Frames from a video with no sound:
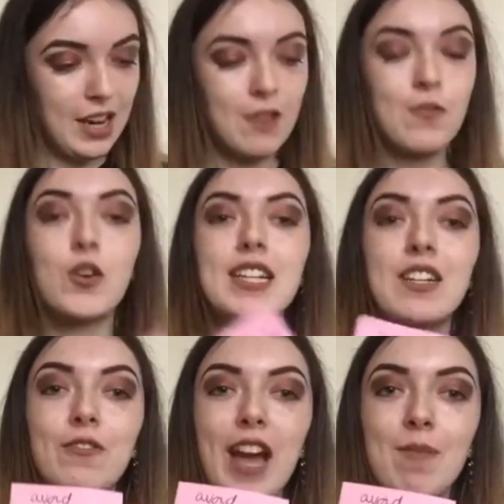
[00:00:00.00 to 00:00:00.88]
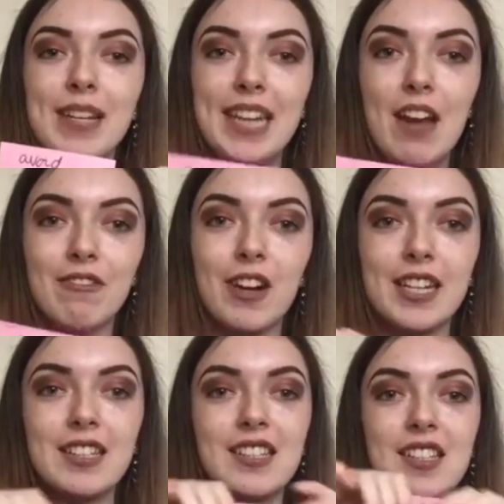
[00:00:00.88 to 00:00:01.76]
Avoided family
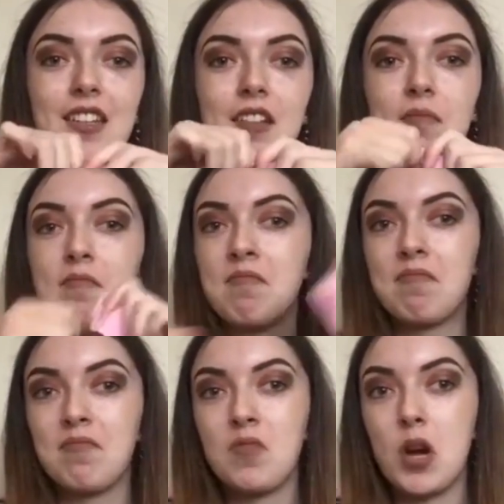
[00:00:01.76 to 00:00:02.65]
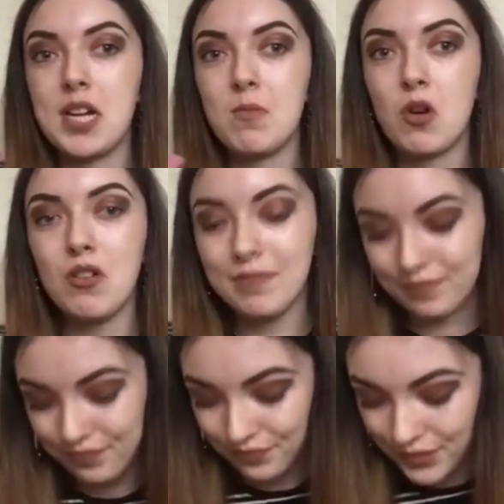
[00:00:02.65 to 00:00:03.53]
gatherings. Not anymore.
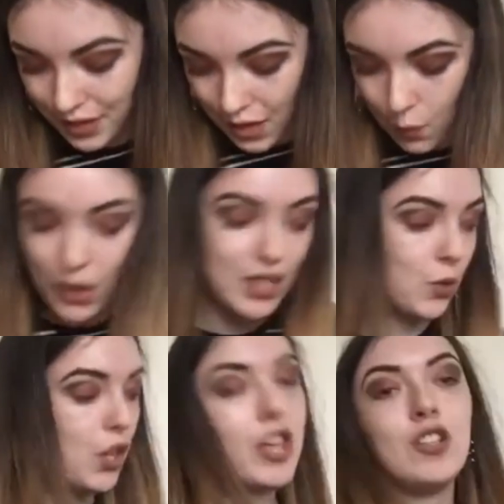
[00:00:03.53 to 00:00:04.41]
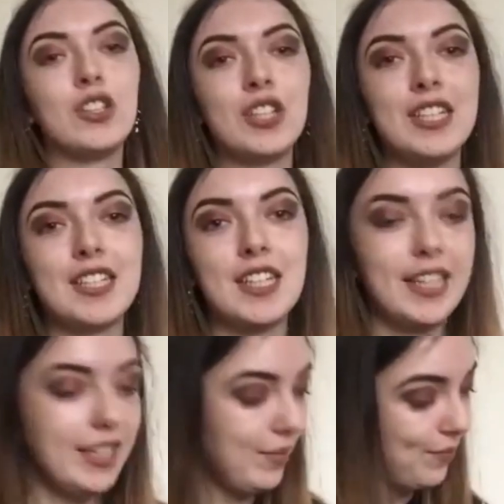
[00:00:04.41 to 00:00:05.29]
Went to one of those
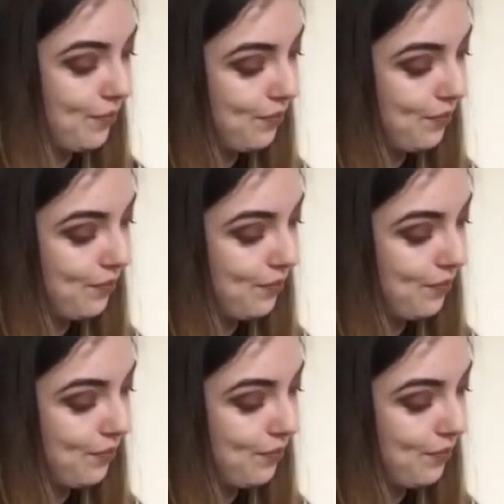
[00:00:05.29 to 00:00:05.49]
recently.